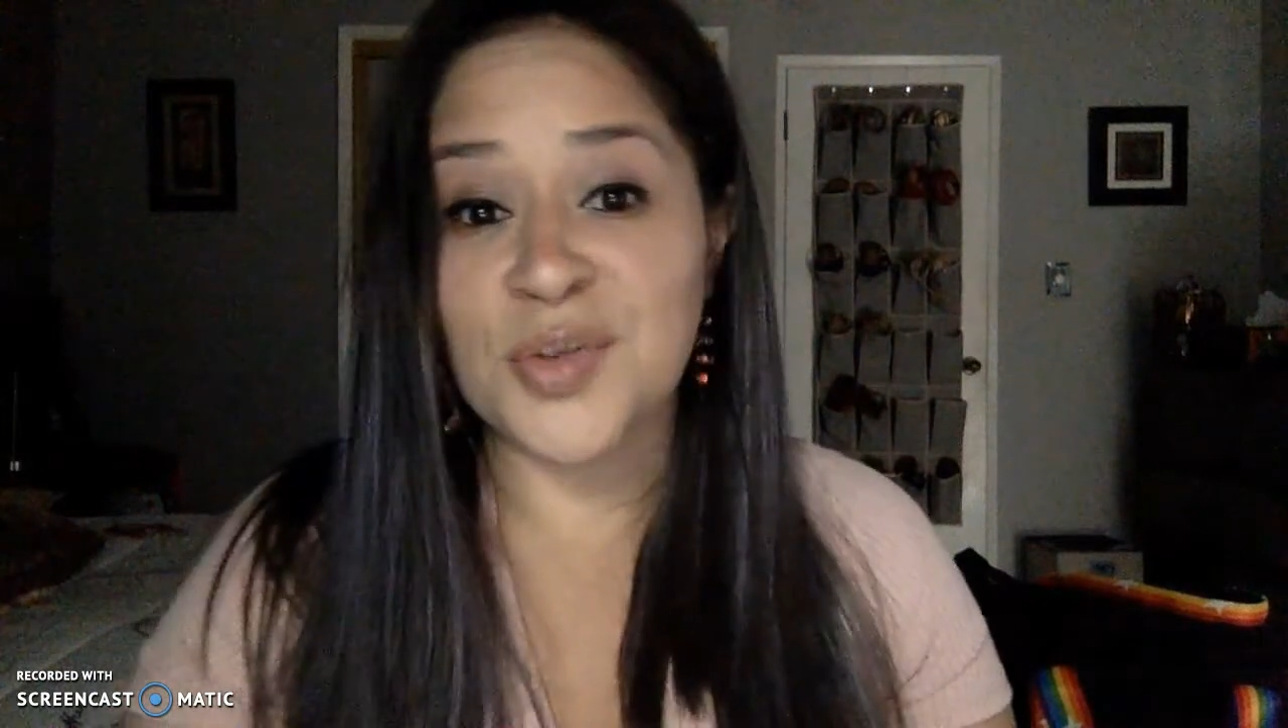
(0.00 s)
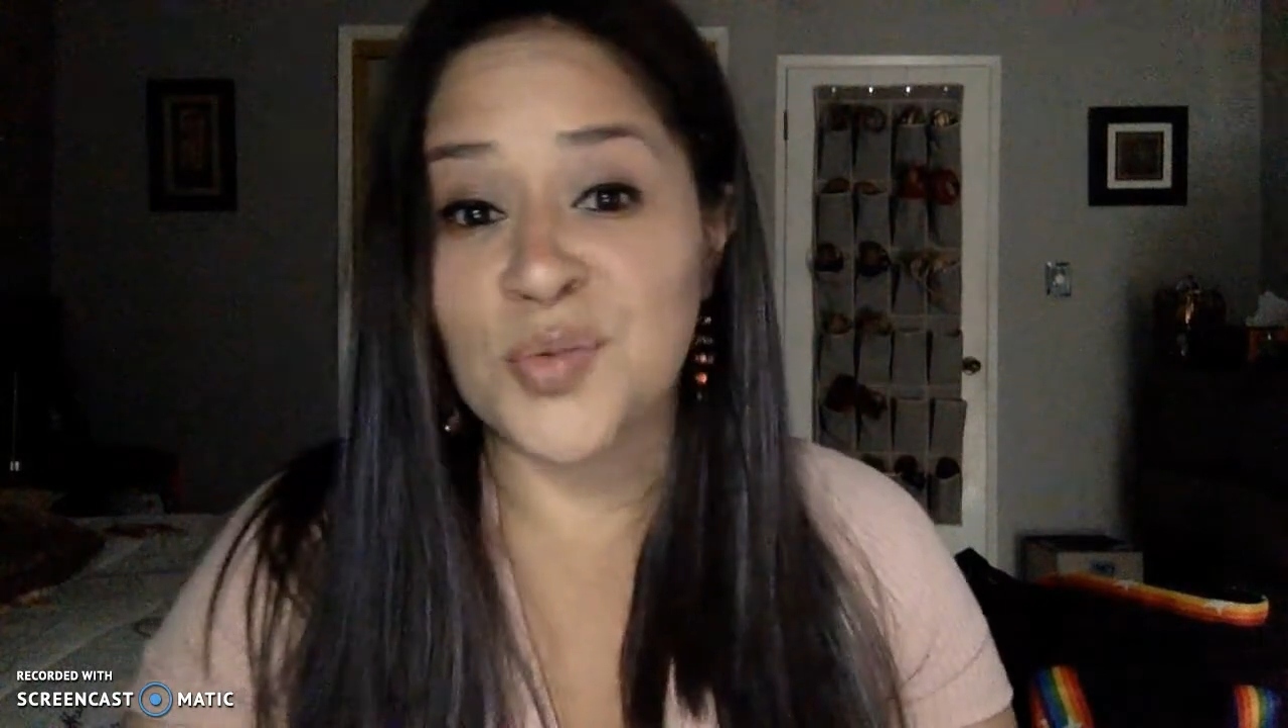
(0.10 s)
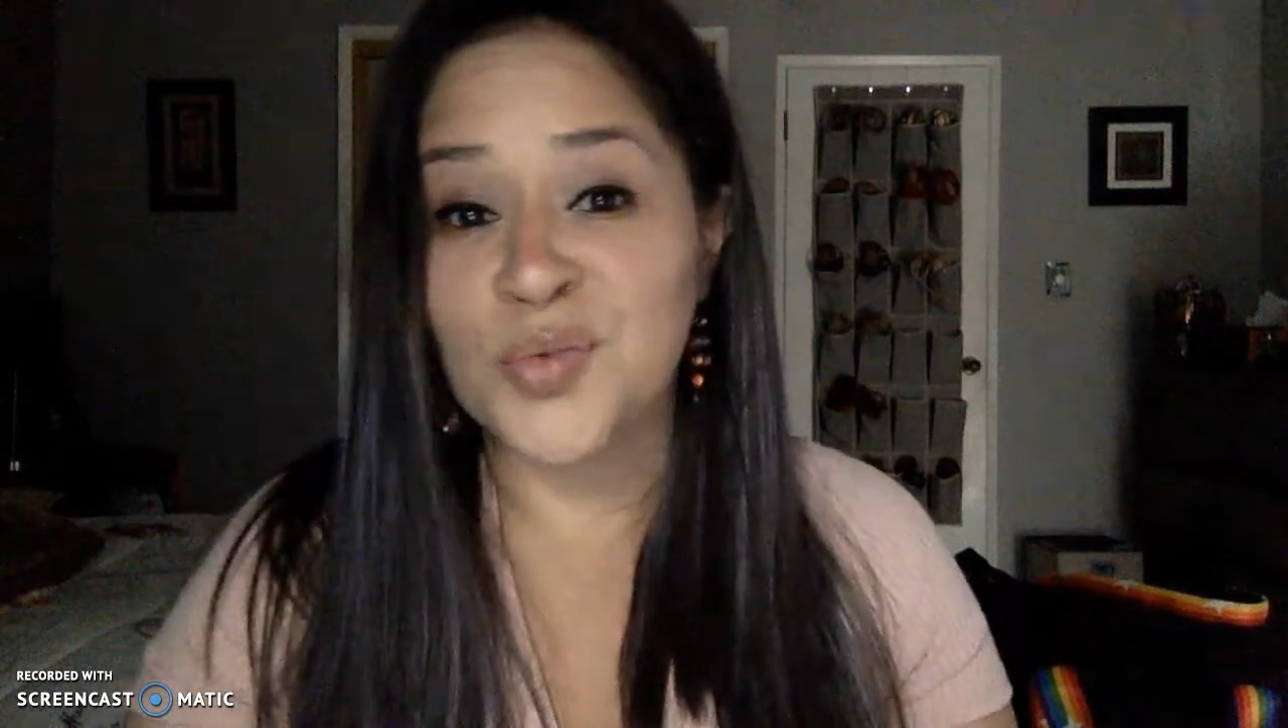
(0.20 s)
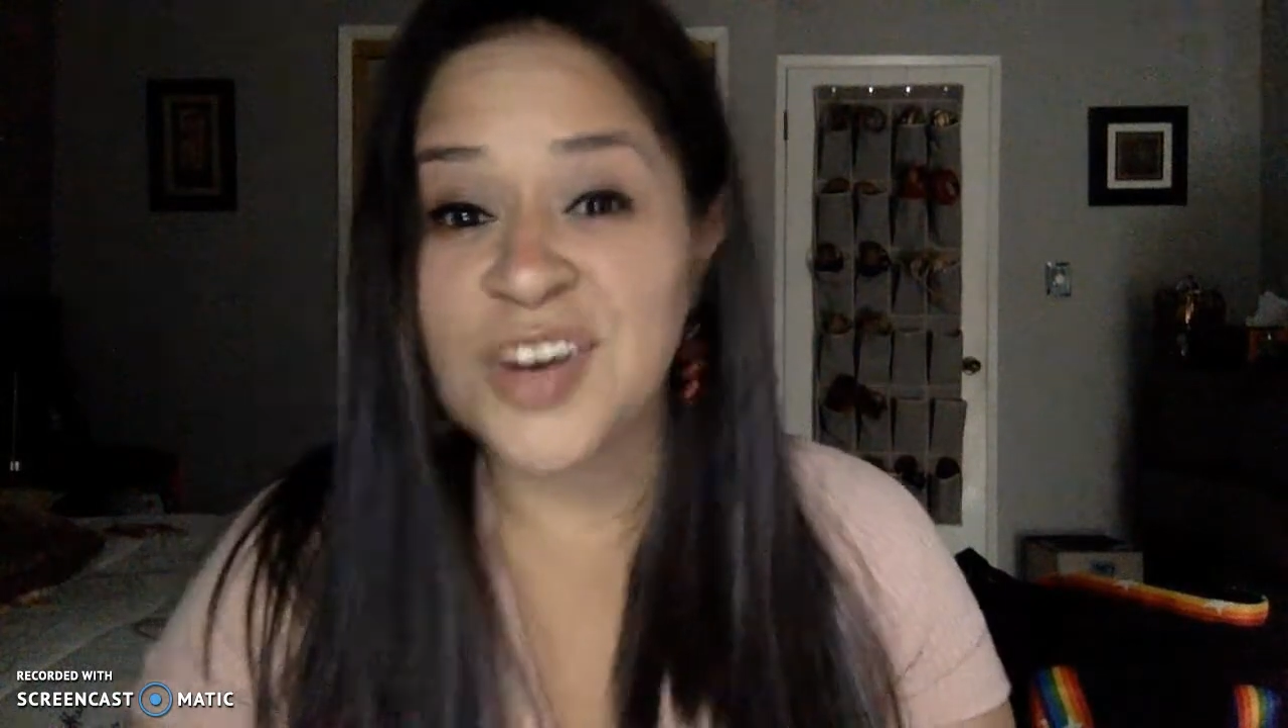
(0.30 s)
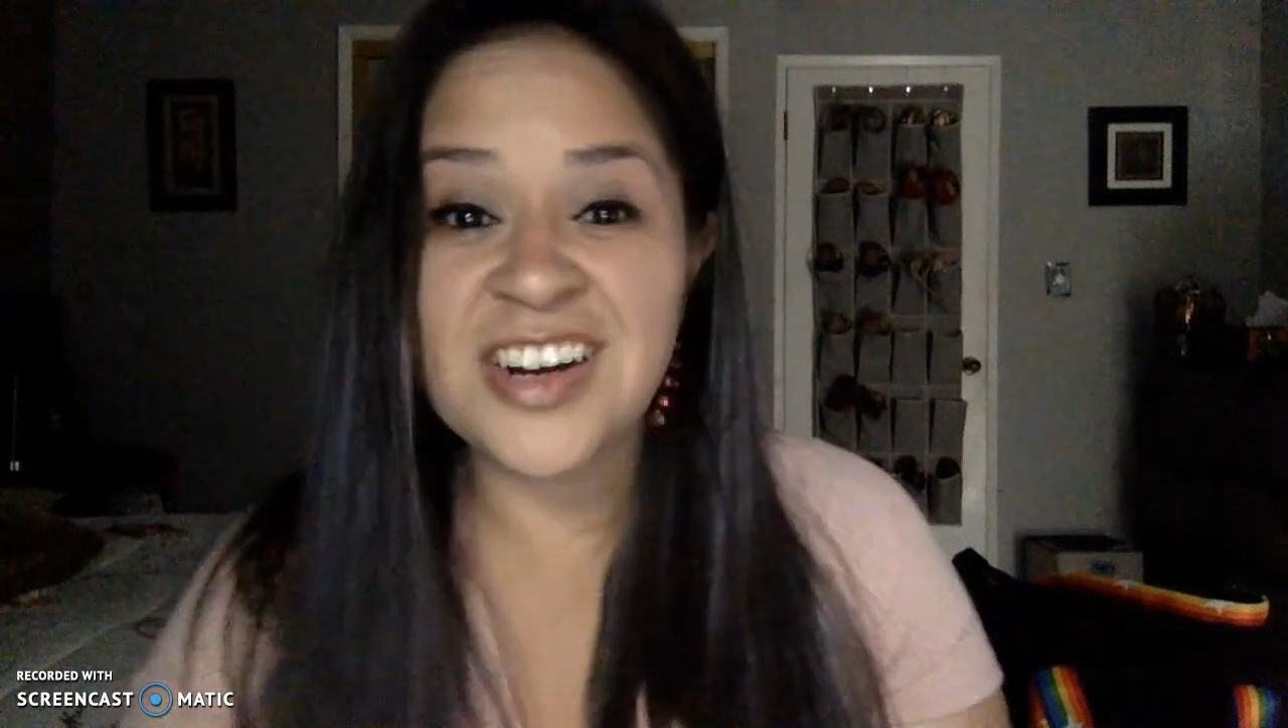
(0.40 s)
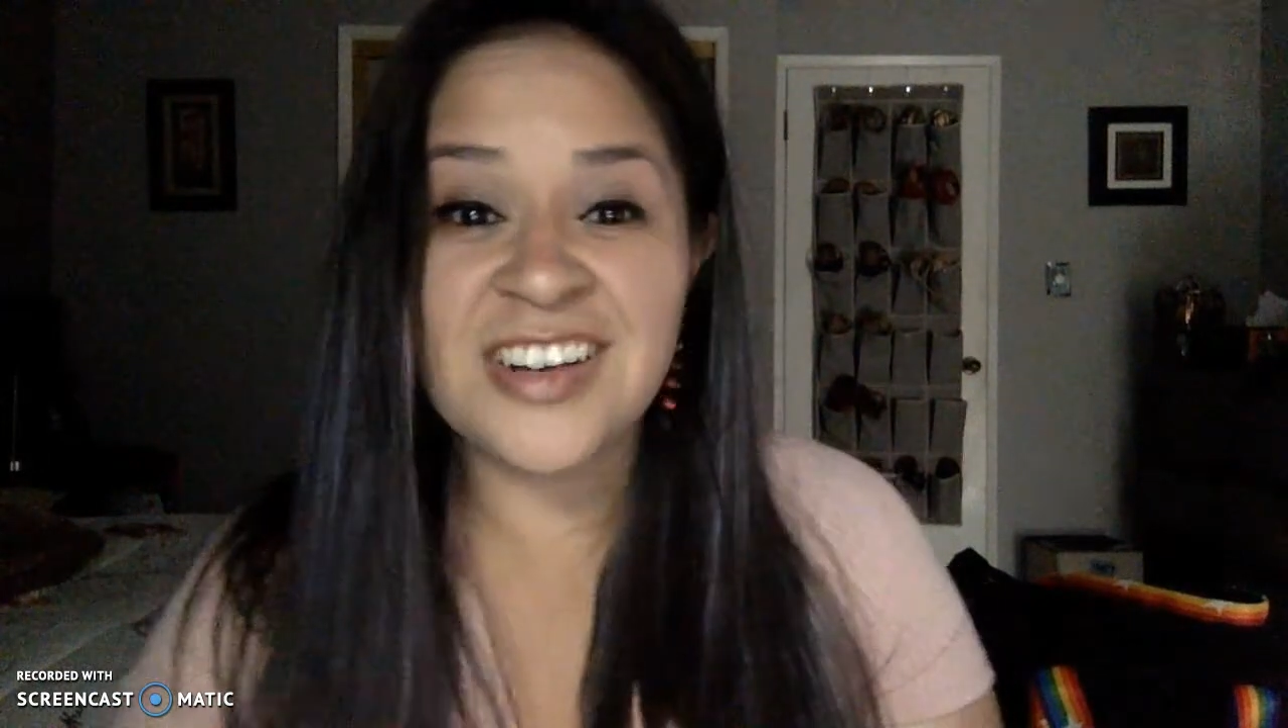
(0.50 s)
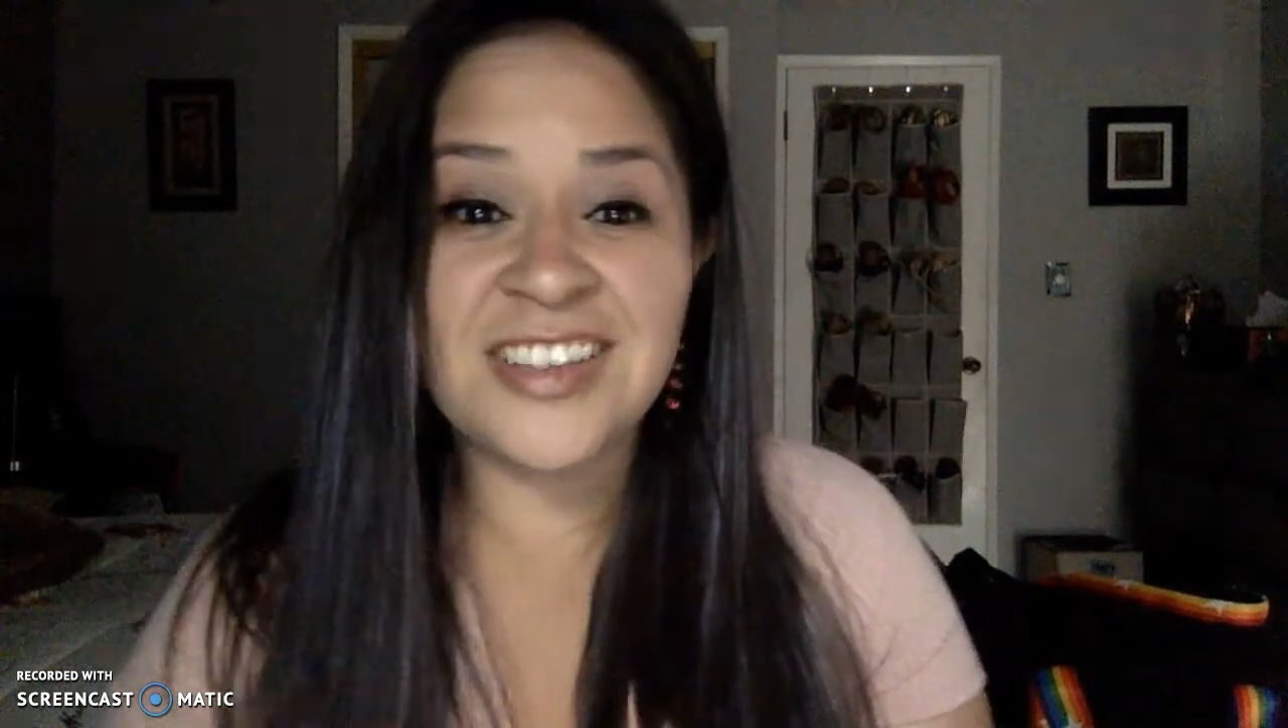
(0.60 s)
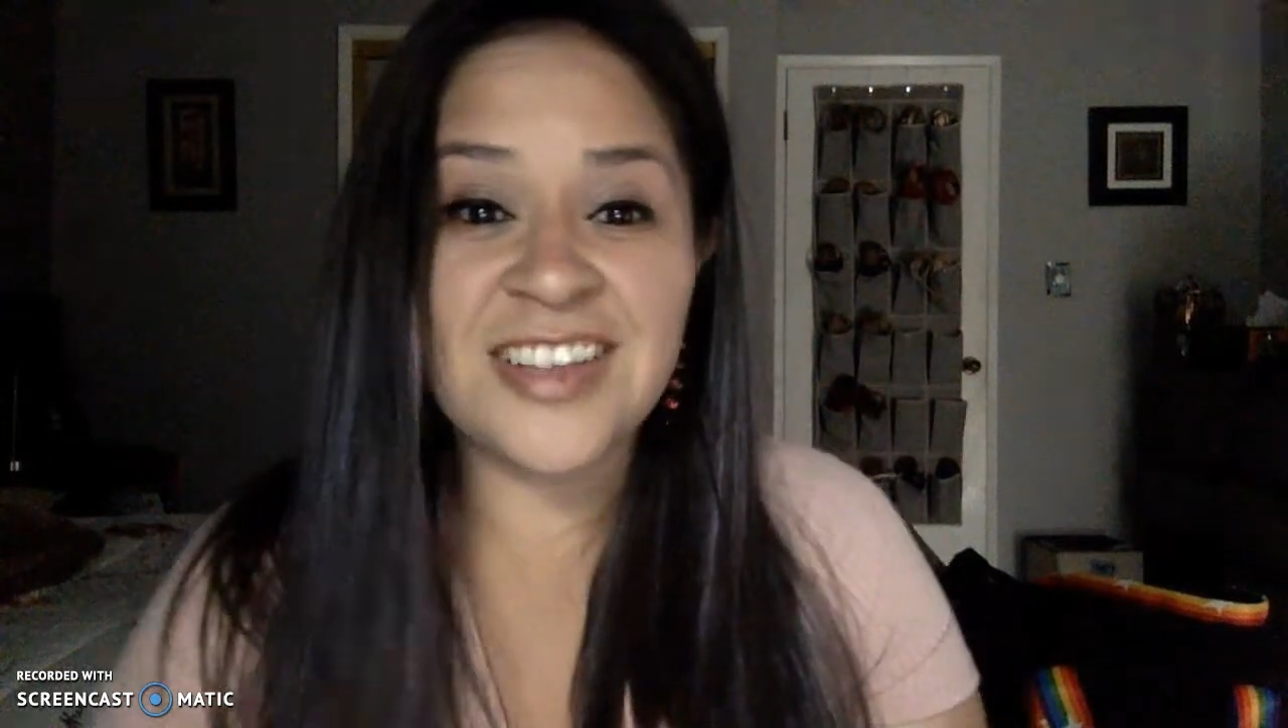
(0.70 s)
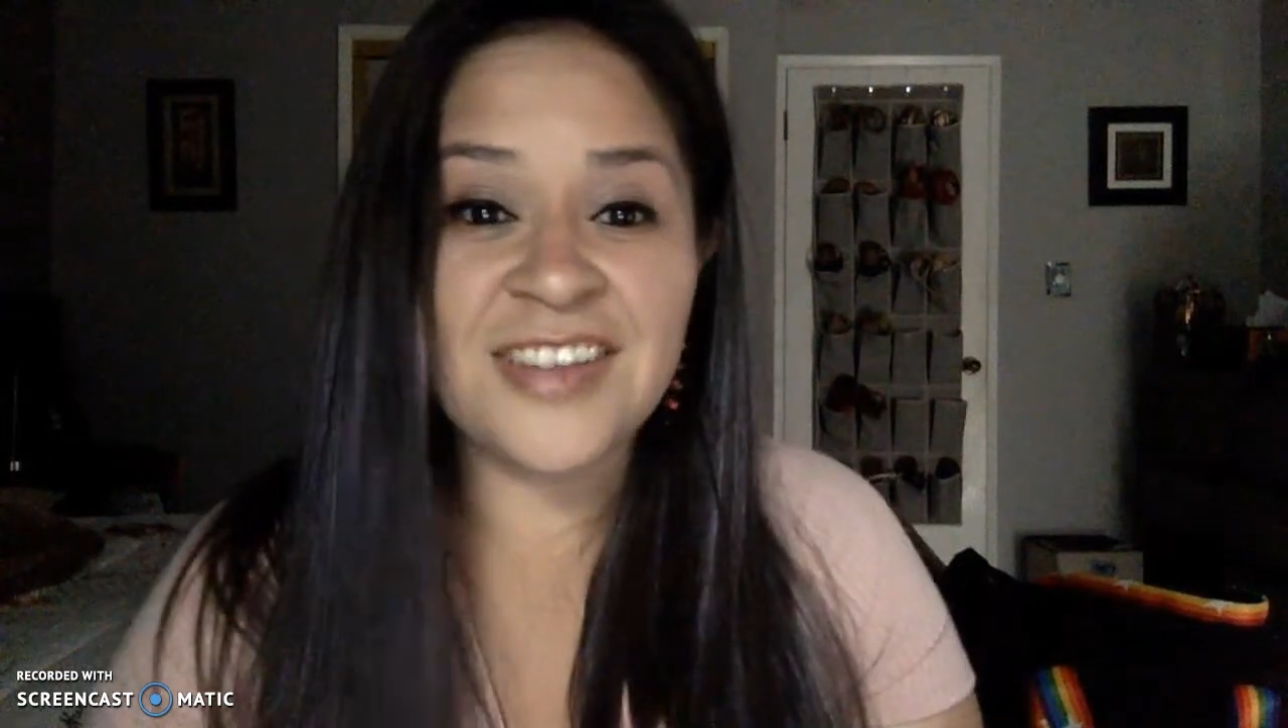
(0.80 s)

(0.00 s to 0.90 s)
new words